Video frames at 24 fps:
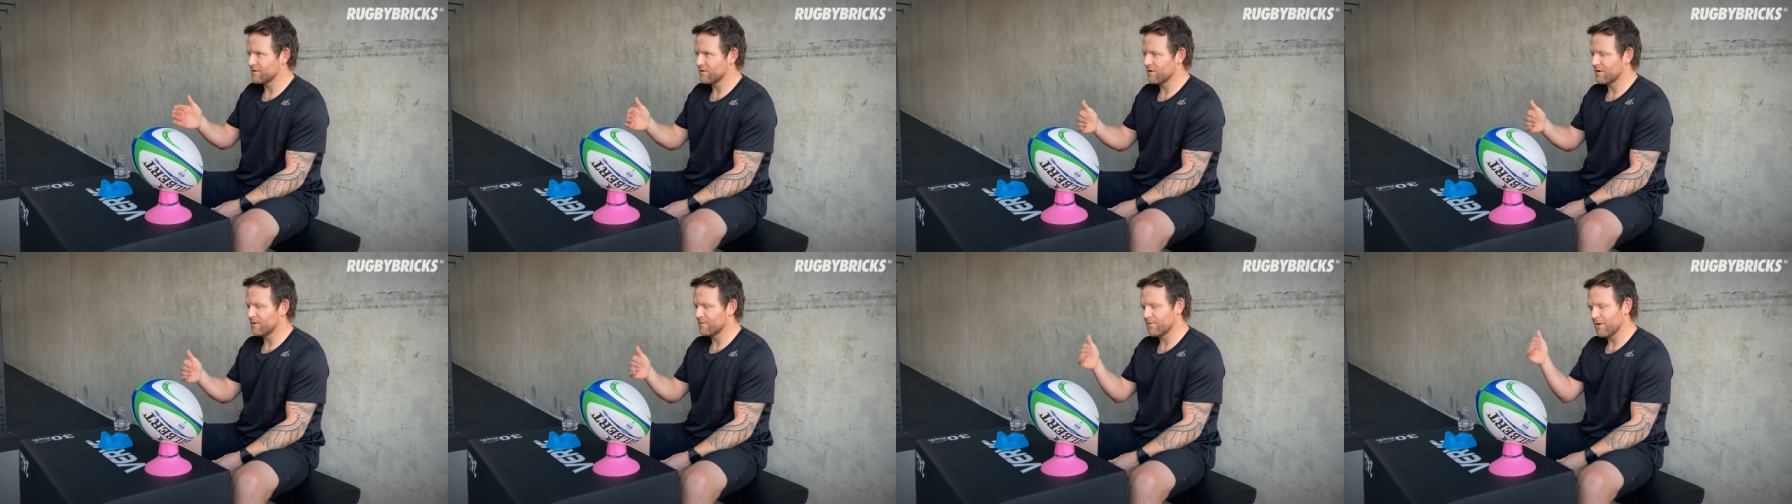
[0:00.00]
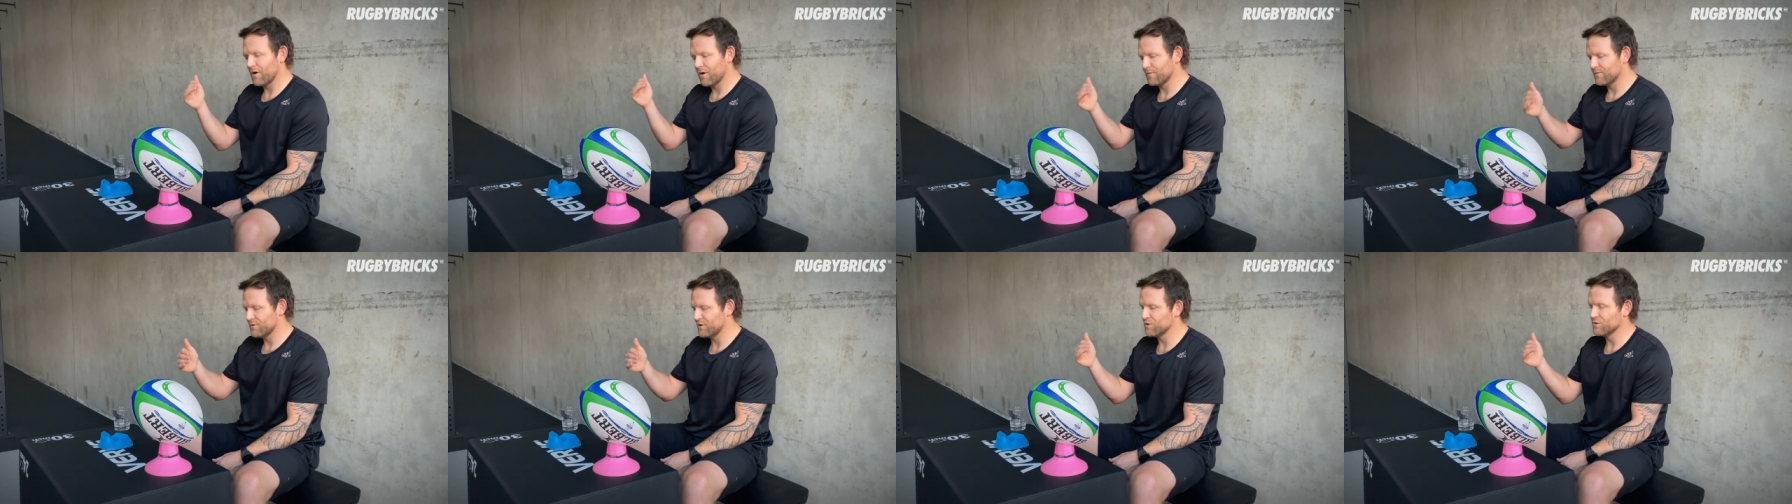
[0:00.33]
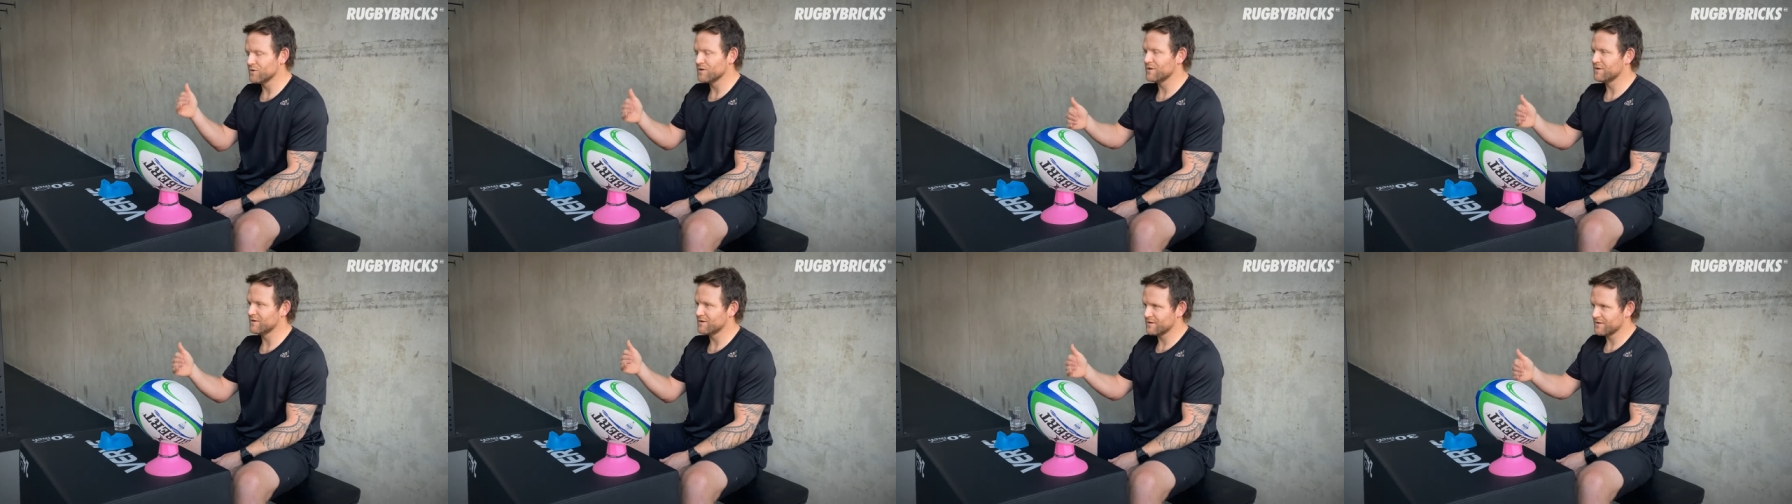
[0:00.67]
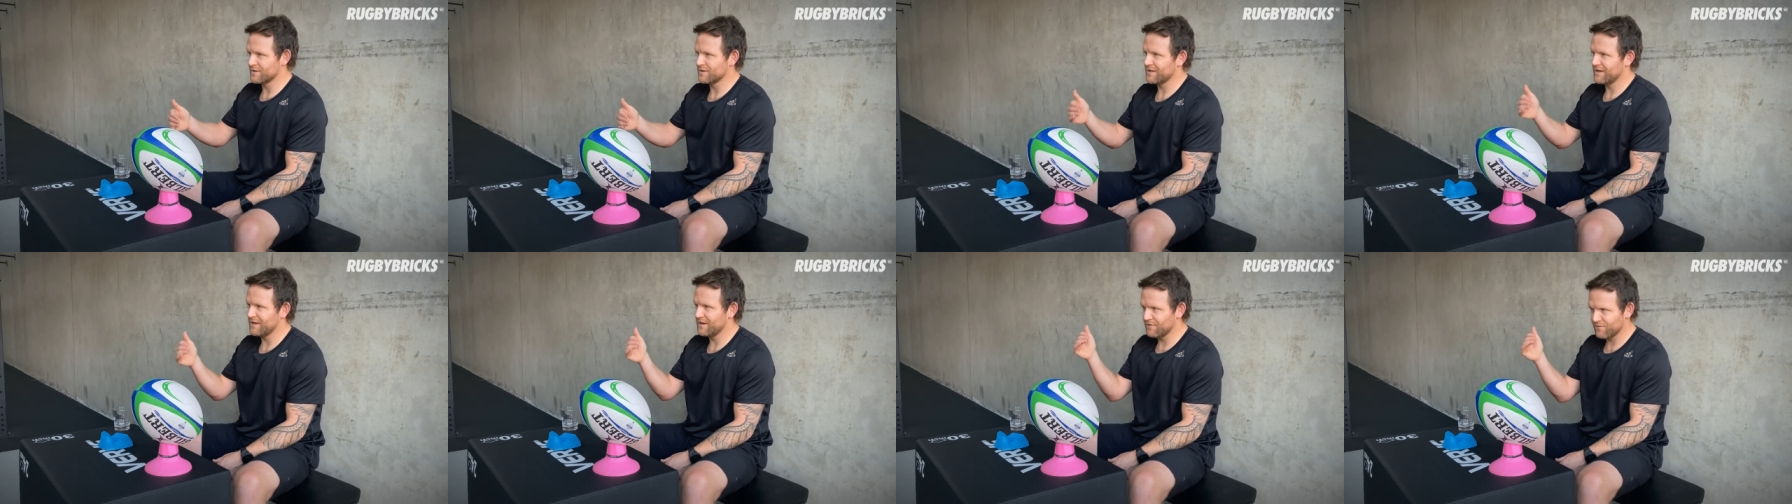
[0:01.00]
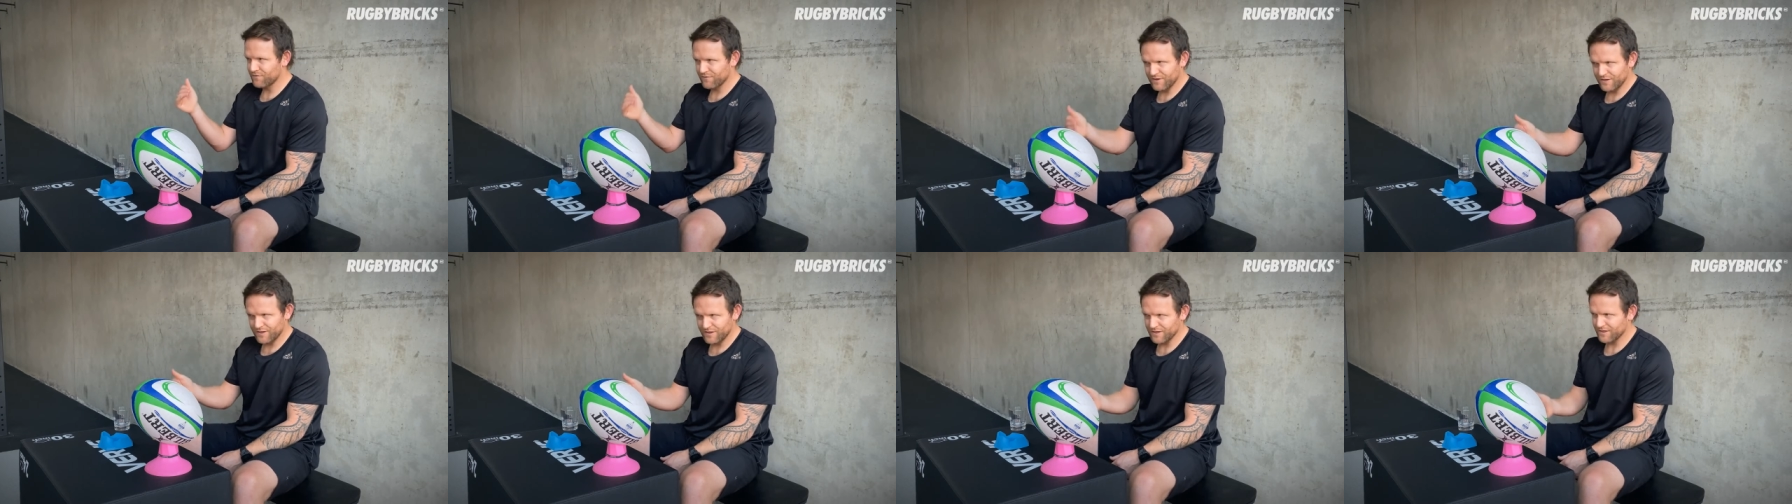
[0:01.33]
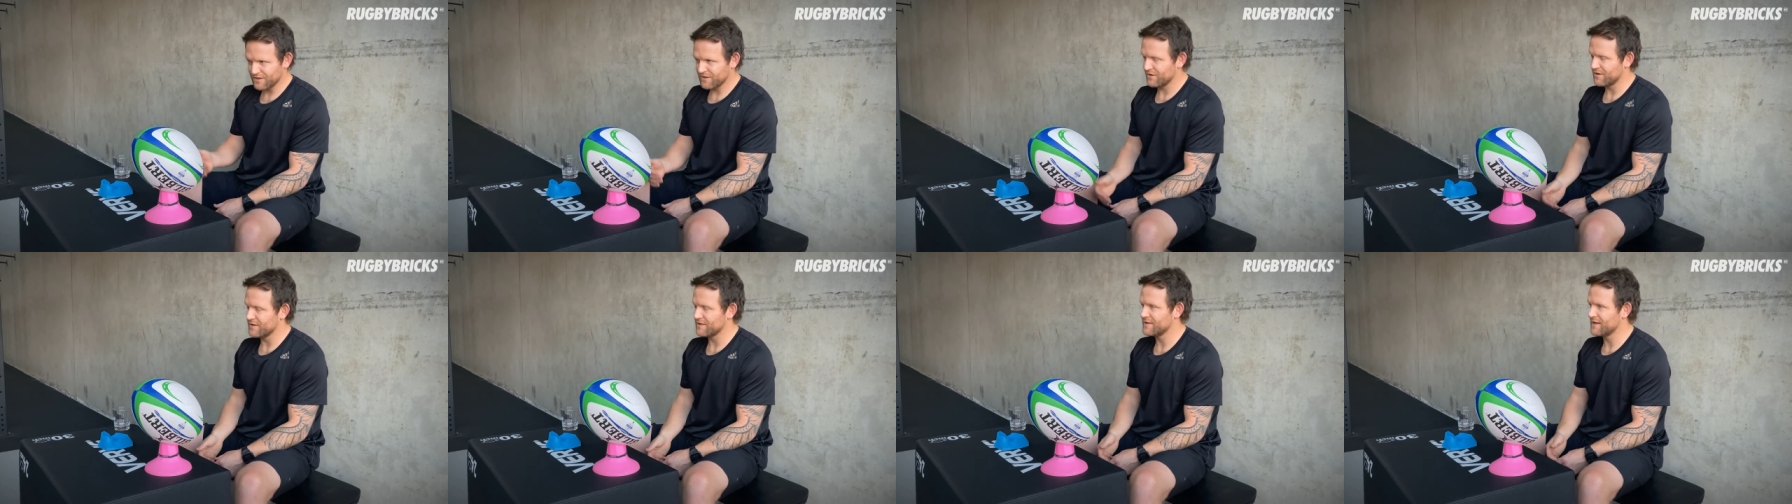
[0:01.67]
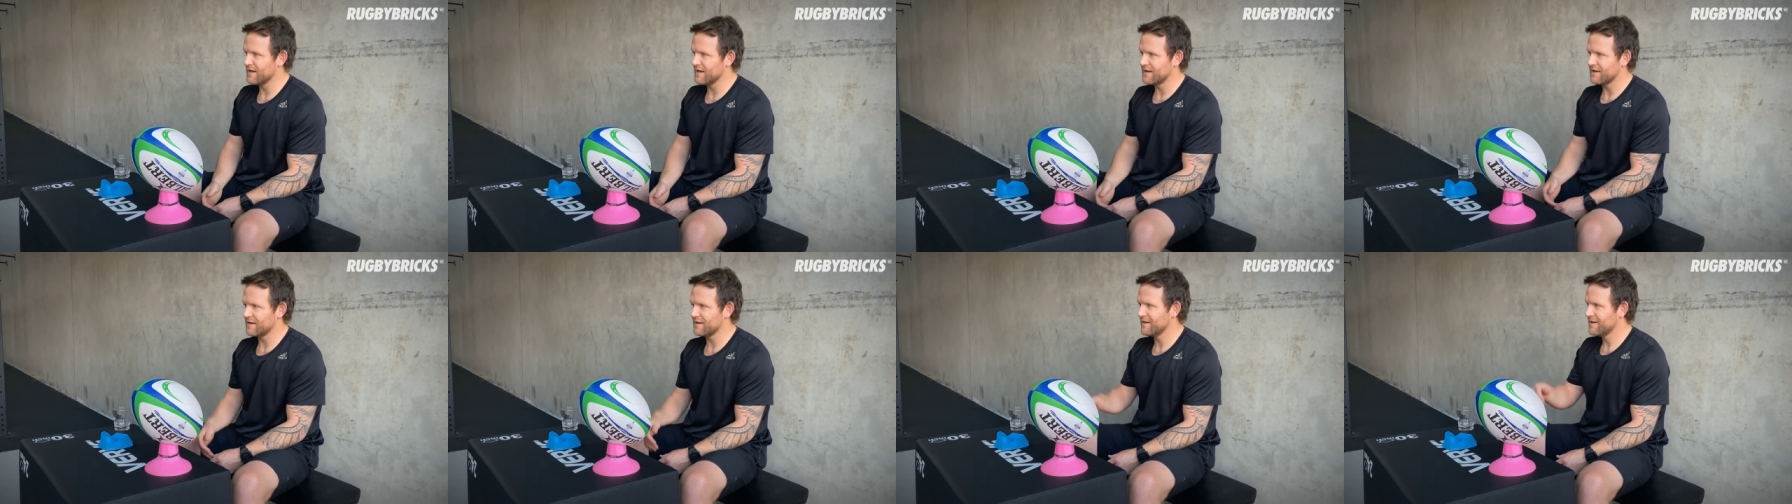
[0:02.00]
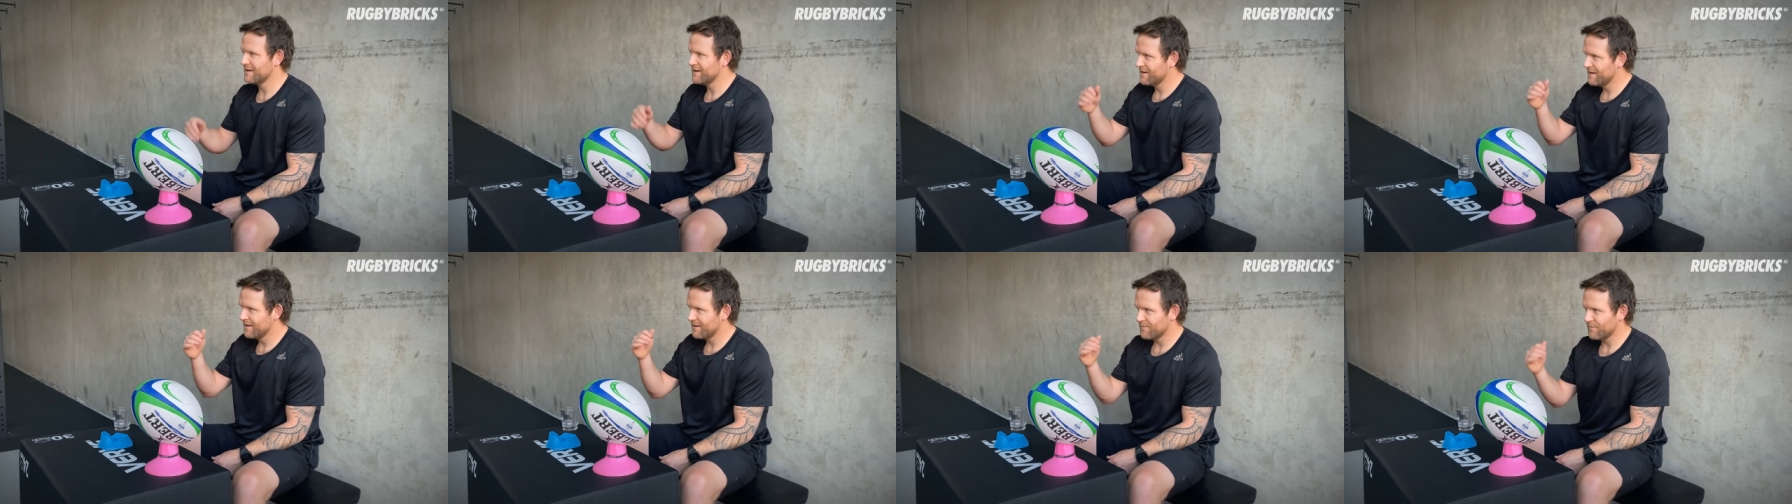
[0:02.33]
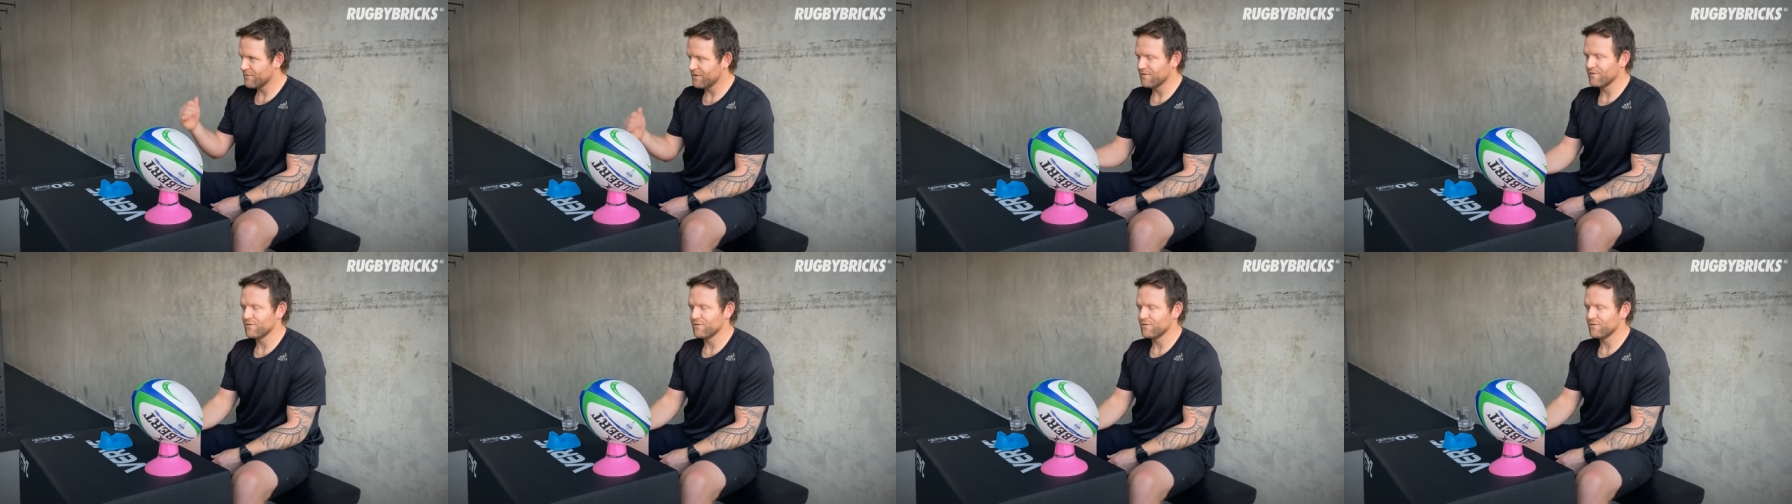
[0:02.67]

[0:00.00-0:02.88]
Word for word: time. I'm doing this every kick I take. My